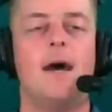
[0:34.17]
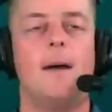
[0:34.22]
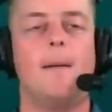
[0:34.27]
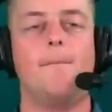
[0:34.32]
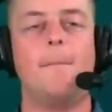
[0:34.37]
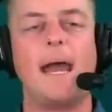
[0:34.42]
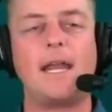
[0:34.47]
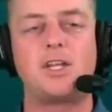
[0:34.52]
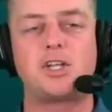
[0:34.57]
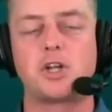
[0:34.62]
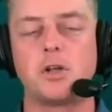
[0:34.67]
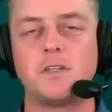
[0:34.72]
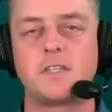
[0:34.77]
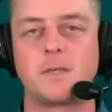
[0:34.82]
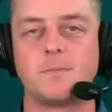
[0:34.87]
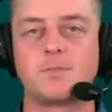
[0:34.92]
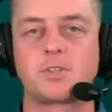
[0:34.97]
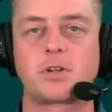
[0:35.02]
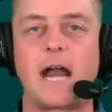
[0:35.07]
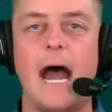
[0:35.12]
make sure you
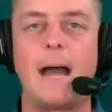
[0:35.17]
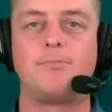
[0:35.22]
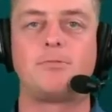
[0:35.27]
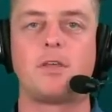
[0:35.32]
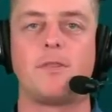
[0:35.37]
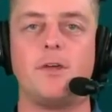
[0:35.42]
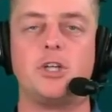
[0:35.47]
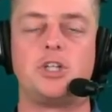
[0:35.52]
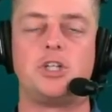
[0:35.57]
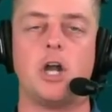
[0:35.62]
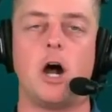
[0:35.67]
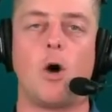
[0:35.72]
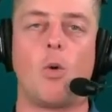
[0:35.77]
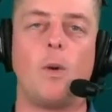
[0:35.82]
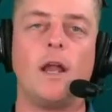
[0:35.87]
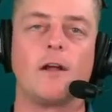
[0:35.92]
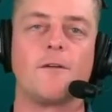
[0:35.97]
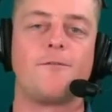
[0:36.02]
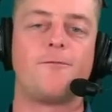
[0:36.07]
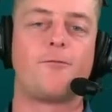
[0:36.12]
subscribe to the show.
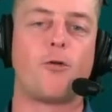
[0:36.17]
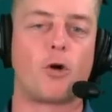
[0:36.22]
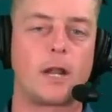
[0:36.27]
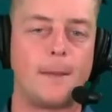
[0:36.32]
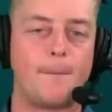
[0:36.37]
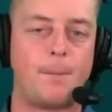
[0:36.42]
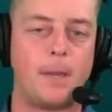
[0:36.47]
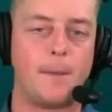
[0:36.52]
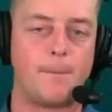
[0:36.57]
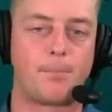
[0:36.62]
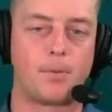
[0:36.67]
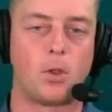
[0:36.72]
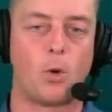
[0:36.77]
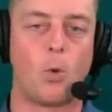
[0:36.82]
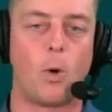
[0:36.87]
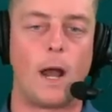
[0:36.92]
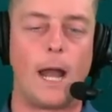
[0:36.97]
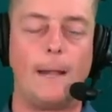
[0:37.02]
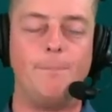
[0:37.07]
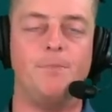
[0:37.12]
We are 40 people
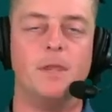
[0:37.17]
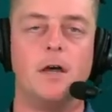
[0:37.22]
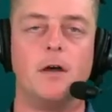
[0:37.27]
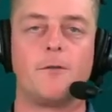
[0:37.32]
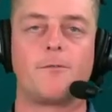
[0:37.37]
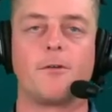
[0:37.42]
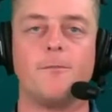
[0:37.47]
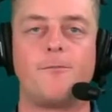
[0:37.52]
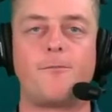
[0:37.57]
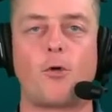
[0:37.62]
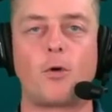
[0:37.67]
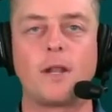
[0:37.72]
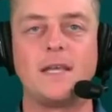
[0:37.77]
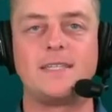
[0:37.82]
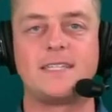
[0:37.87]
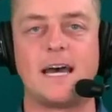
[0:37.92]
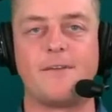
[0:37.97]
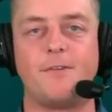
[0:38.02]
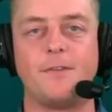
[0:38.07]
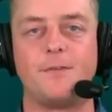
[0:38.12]
away from
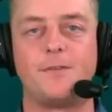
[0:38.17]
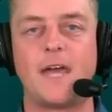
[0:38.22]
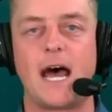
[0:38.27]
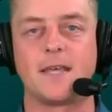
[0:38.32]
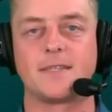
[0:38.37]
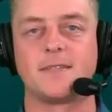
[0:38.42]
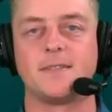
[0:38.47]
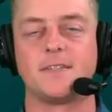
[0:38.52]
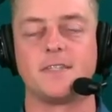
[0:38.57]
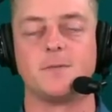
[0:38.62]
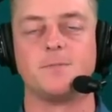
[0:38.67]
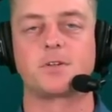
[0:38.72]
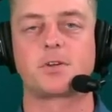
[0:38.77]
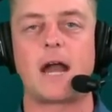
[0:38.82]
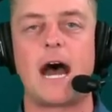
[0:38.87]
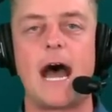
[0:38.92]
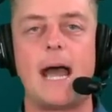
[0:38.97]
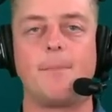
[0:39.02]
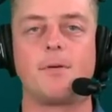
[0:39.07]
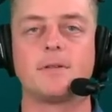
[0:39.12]
47,000
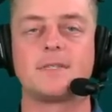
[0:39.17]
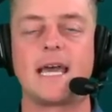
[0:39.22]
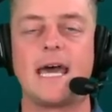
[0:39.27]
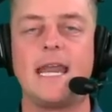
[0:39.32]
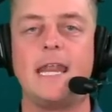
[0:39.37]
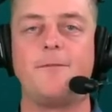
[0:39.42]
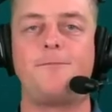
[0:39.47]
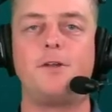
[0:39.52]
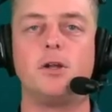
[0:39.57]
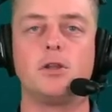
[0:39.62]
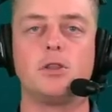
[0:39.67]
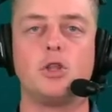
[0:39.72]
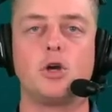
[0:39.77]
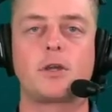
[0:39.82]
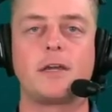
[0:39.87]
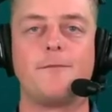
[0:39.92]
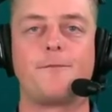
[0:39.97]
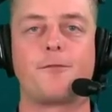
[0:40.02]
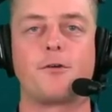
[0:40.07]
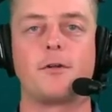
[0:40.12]
subscribers. And if you're
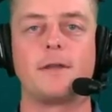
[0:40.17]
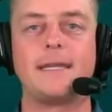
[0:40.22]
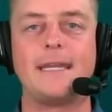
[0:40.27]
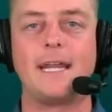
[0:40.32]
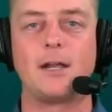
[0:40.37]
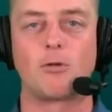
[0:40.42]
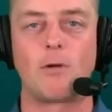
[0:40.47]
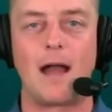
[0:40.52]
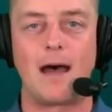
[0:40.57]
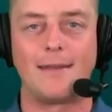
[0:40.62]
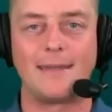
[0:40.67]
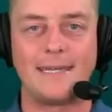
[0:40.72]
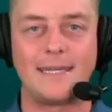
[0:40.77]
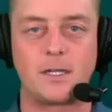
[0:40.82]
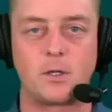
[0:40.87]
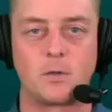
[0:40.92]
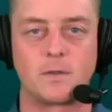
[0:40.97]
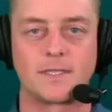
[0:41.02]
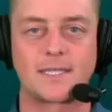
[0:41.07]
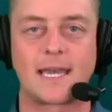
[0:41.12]
looking for year-round
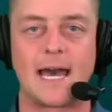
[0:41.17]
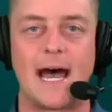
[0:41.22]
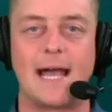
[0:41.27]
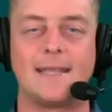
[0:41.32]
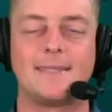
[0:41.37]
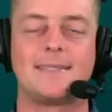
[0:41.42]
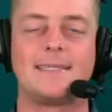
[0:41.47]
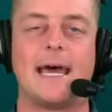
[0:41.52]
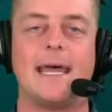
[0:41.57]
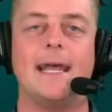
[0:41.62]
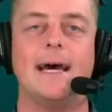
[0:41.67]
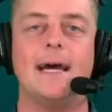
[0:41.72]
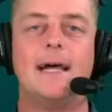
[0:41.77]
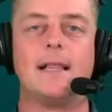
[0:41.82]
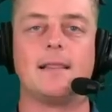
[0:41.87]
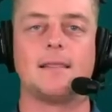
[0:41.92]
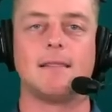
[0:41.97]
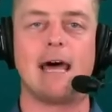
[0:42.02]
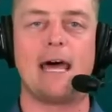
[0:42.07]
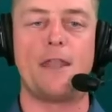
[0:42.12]
Eagles content,
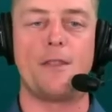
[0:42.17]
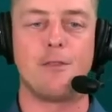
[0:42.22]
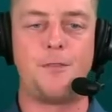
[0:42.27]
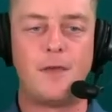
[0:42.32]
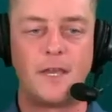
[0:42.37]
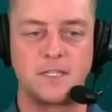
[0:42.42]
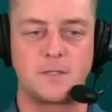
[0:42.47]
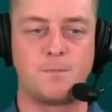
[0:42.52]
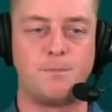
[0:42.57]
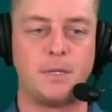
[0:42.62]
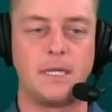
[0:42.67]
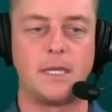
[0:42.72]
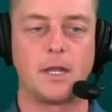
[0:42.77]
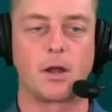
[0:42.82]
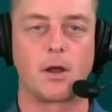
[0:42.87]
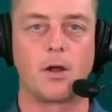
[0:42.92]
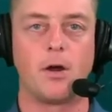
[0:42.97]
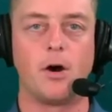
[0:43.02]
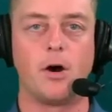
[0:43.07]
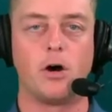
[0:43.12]
let this be
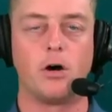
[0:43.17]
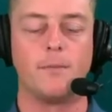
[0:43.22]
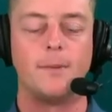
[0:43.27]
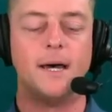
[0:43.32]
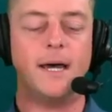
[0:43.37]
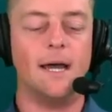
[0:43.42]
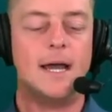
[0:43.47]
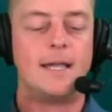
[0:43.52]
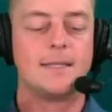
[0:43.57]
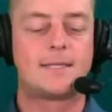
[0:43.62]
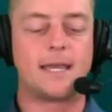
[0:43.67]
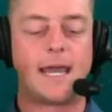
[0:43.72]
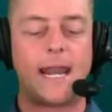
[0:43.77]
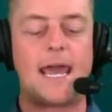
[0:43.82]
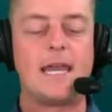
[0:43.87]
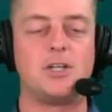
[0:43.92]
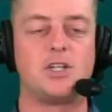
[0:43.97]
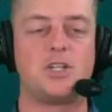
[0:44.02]
your home. Today's